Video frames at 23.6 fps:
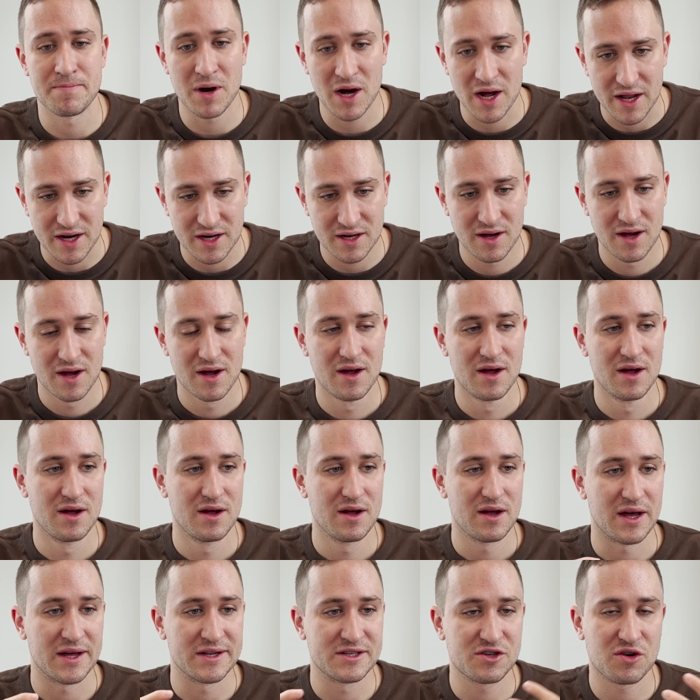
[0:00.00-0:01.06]

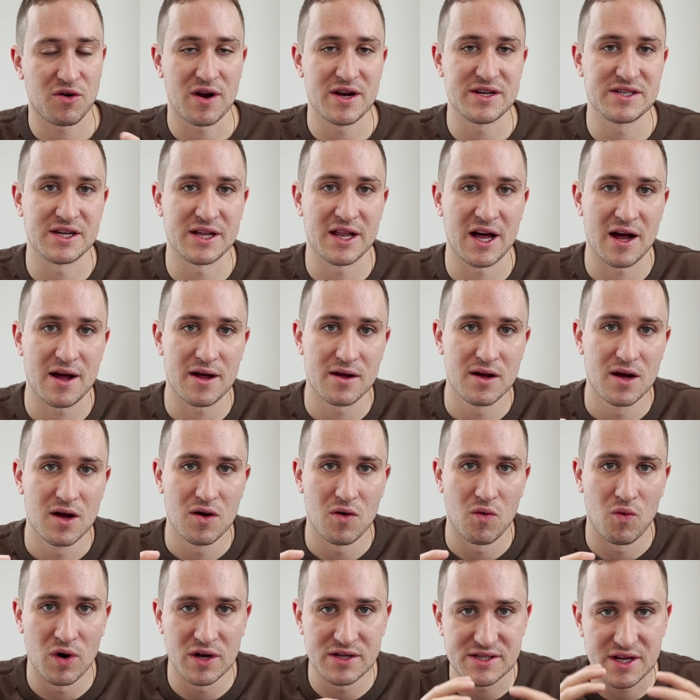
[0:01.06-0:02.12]
But it's crazy that
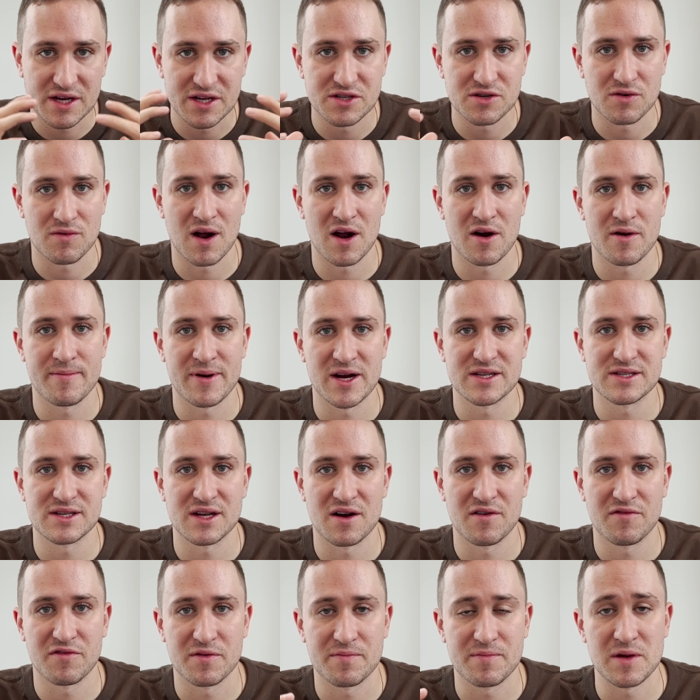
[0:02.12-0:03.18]
once I surrounded
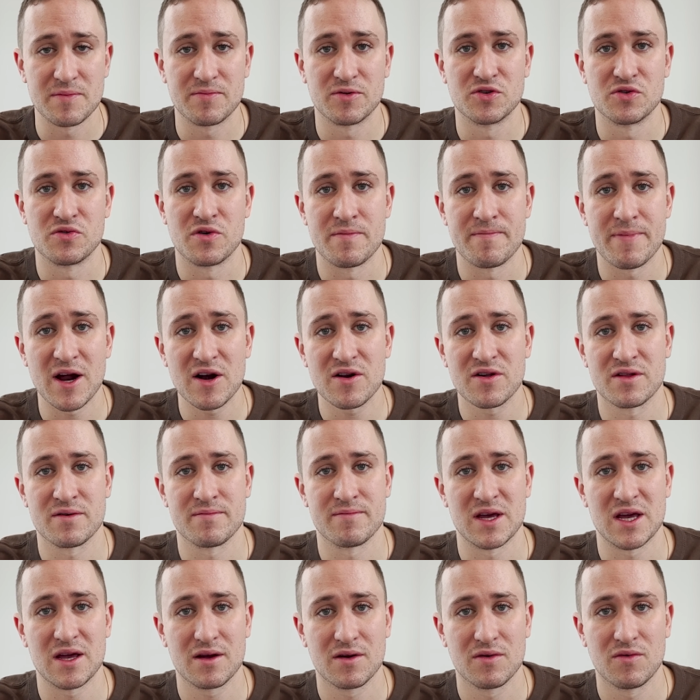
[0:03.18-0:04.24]
myself with people doing better than
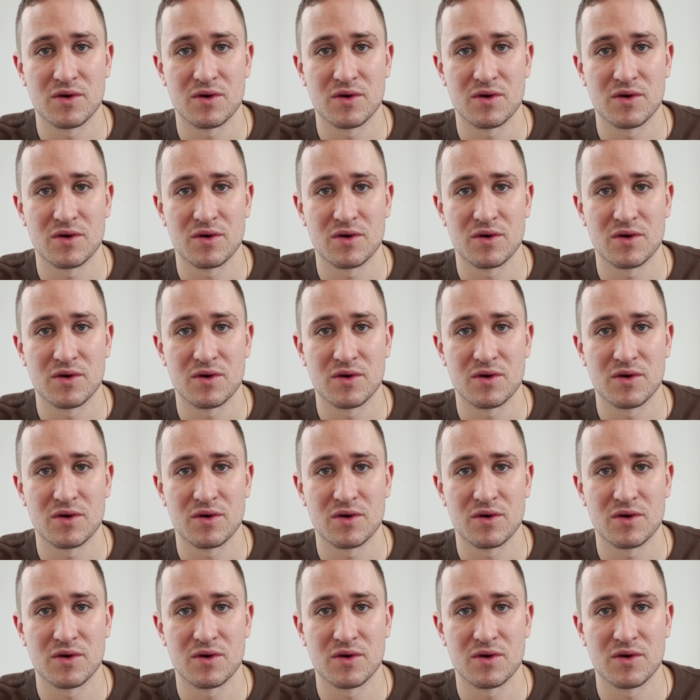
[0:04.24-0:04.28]
me,